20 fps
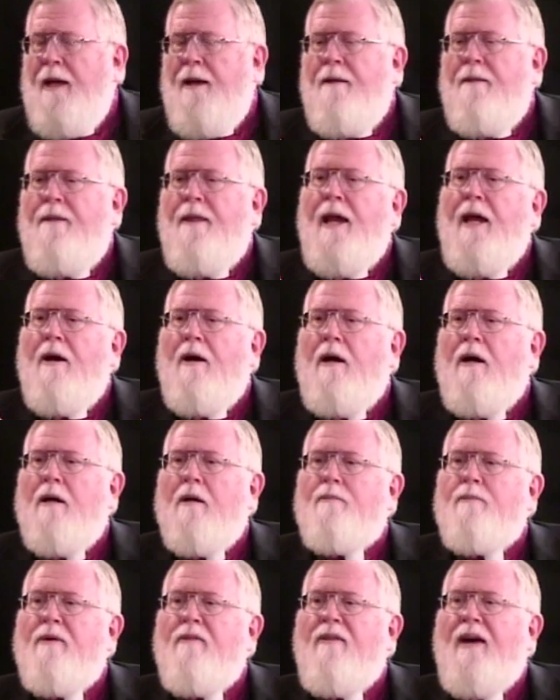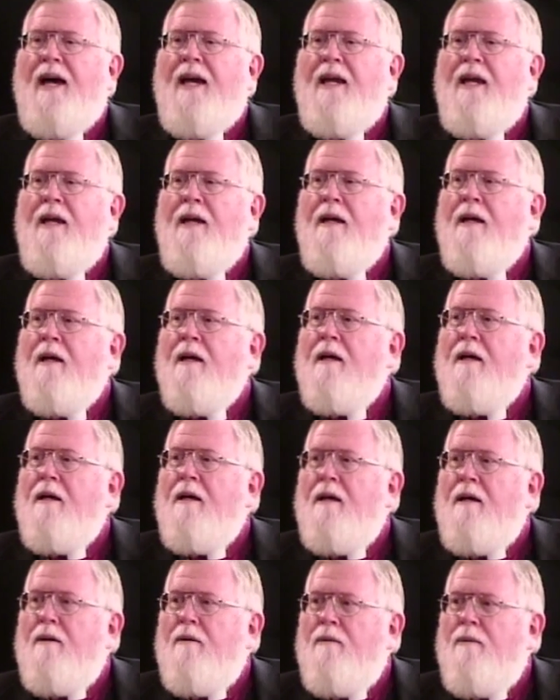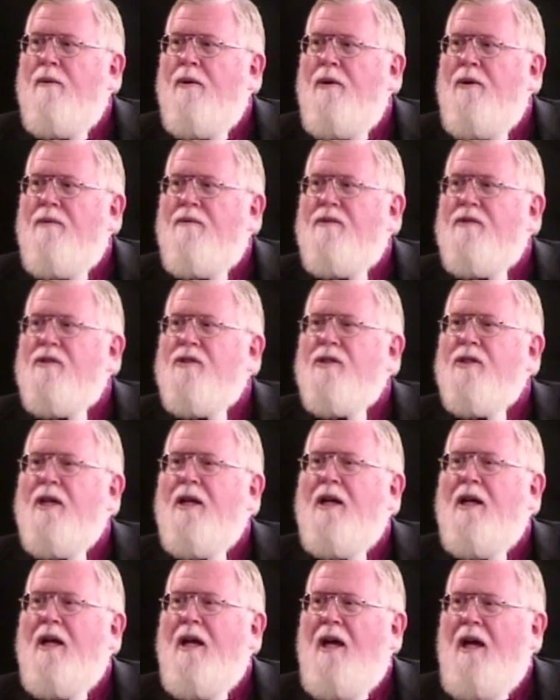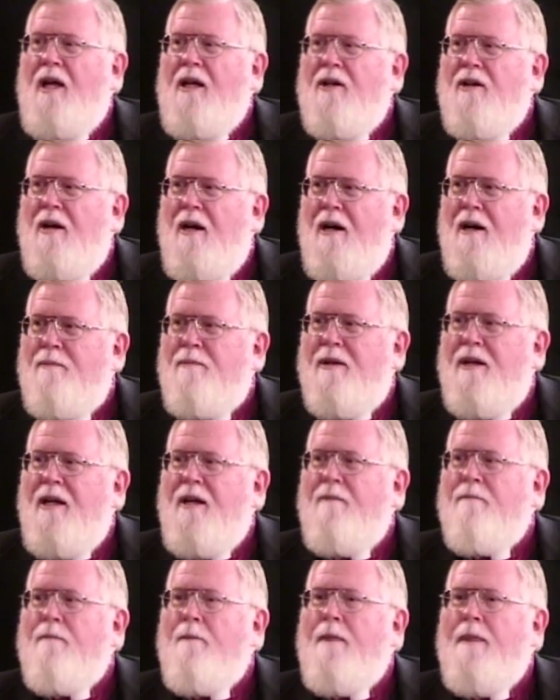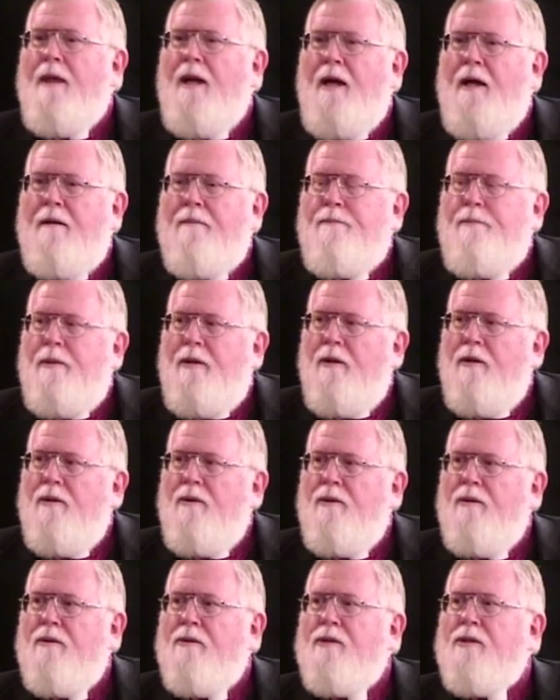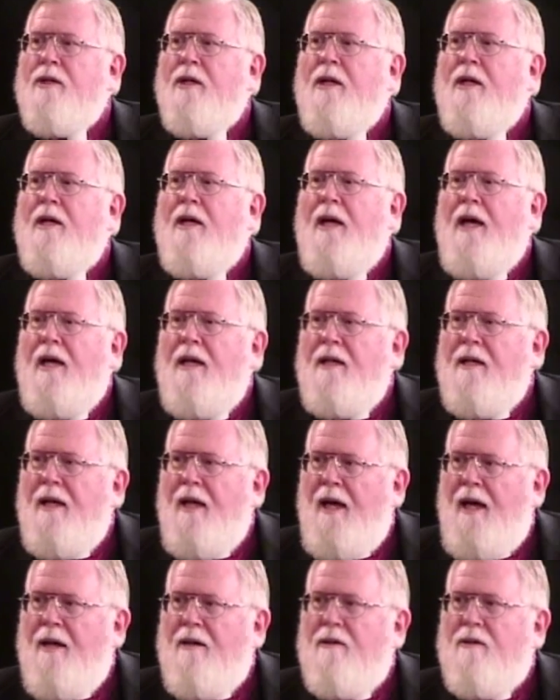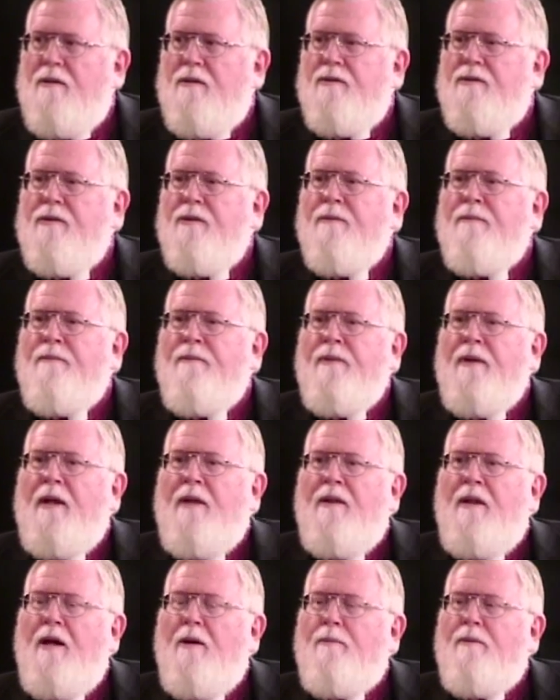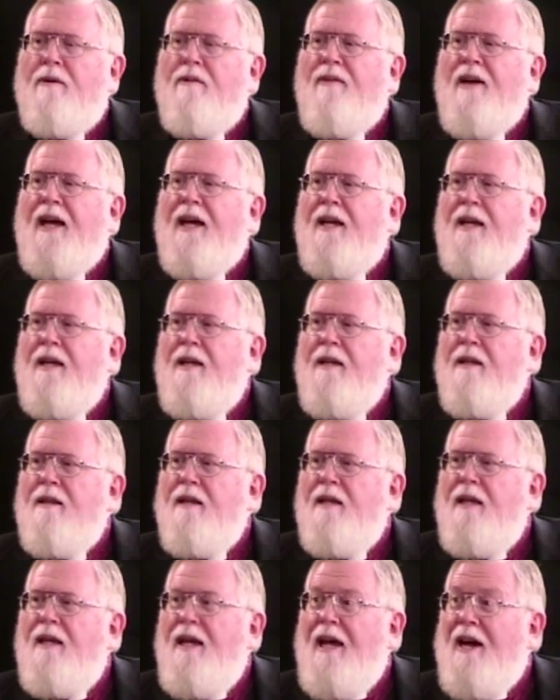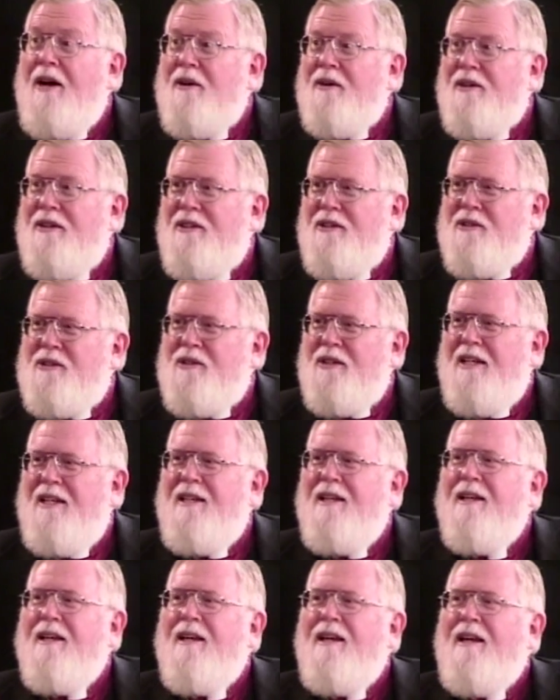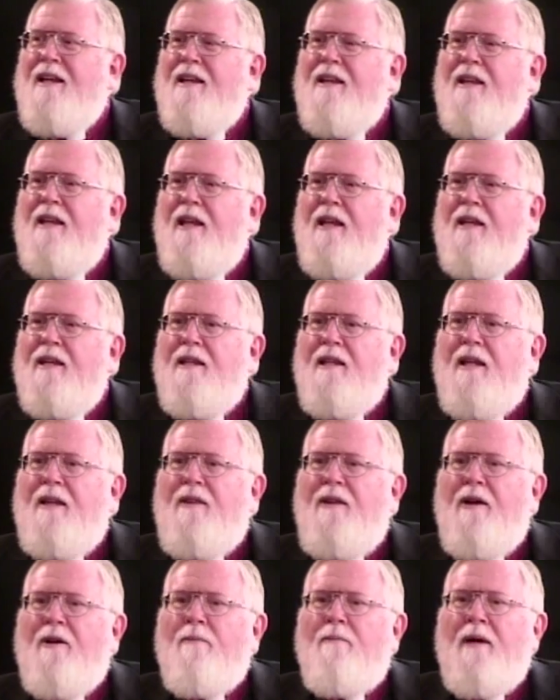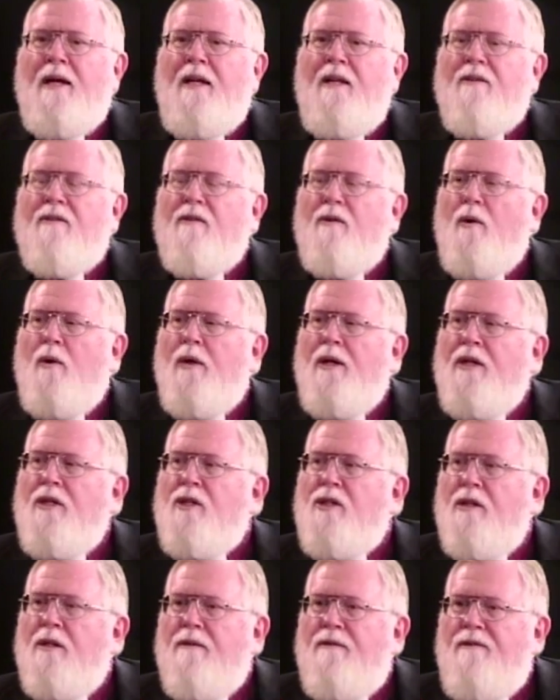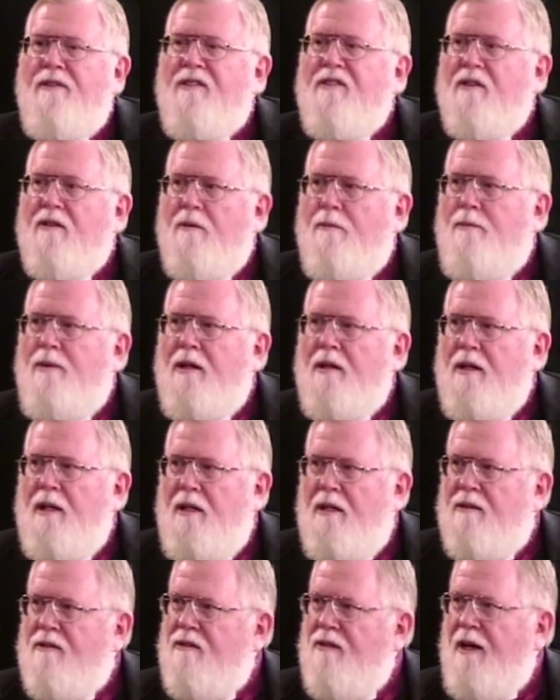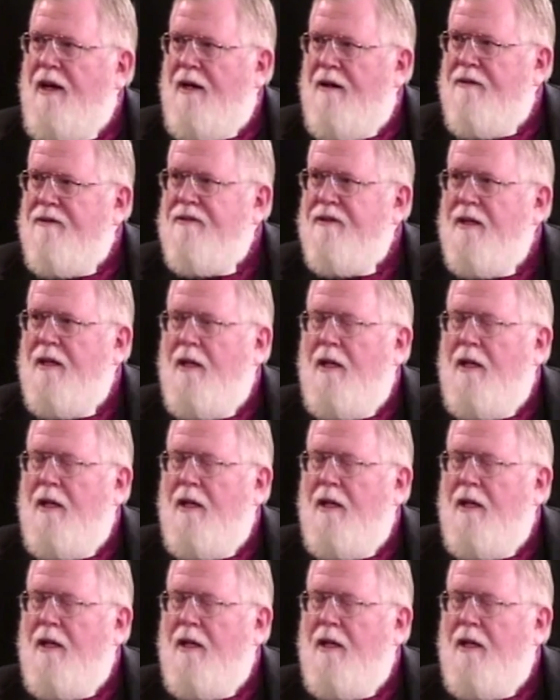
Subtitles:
They are providing roofs and carpeting and pews and candles. They're providing the air conditioning. Their money is going to the physical building itself.